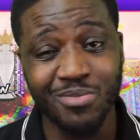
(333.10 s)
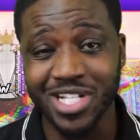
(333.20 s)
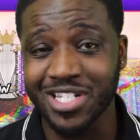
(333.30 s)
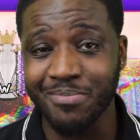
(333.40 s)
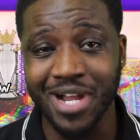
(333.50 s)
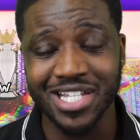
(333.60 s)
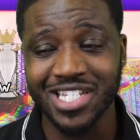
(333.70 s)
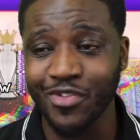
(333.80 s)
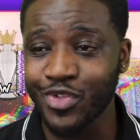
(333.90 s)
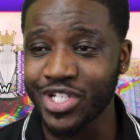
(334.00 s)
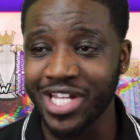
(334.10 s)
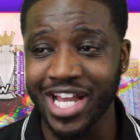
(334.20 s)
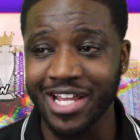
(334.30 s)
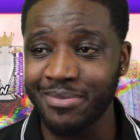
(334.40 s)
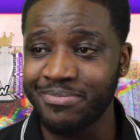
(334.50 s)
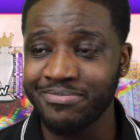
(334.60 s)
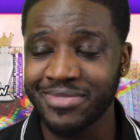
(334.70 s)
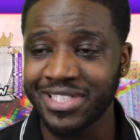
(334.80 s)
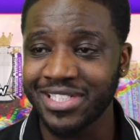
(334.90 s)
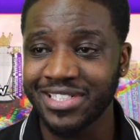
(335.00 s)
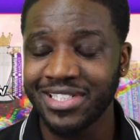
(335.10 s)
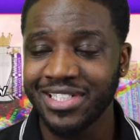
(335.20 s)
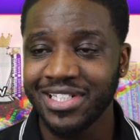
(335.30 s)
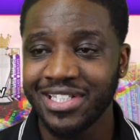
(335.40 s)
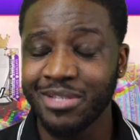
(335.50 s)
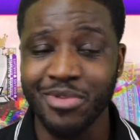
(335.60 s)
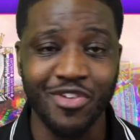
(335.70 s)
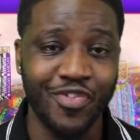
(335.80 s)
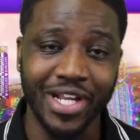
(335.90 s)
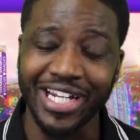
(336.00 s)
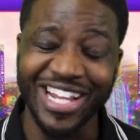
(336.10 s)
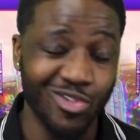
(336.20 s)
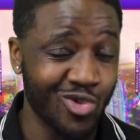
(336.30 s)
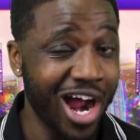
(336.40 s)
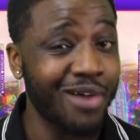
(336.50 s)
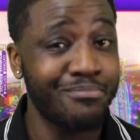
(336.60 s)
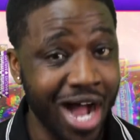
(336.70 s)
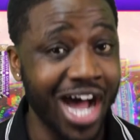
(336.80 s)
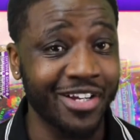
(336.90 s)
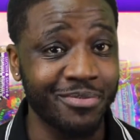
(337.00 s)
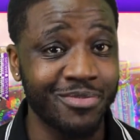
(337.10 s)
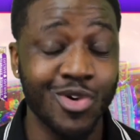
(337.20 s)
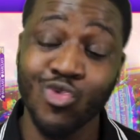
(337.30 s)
much about Sheffield United. The mere fact that they're rock bottom.